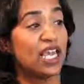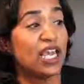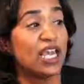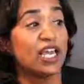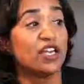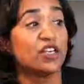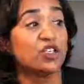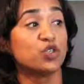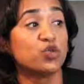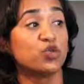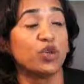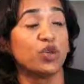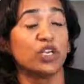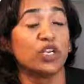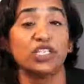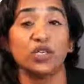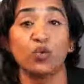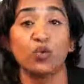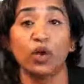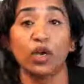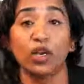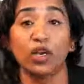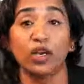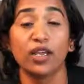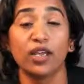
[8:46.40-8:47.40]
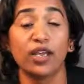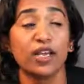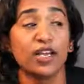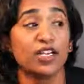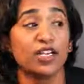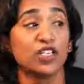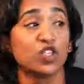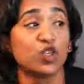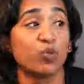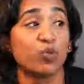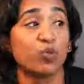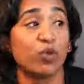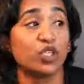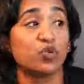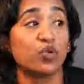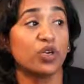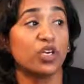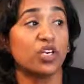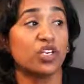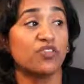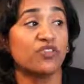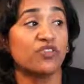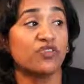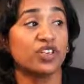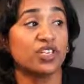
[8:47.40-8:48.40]
21. So my
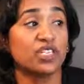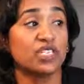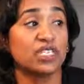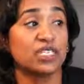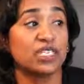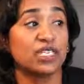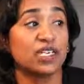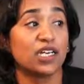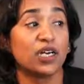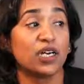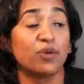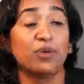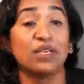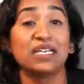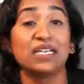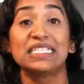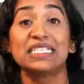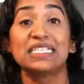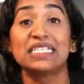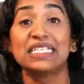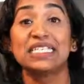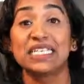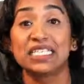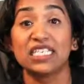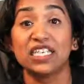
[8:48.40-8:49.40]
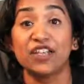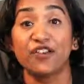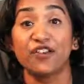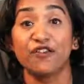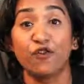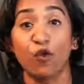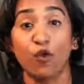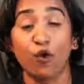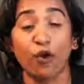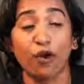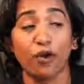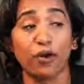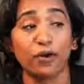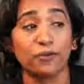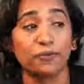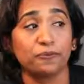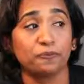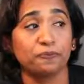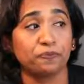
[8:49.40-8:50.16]
21st term is 64.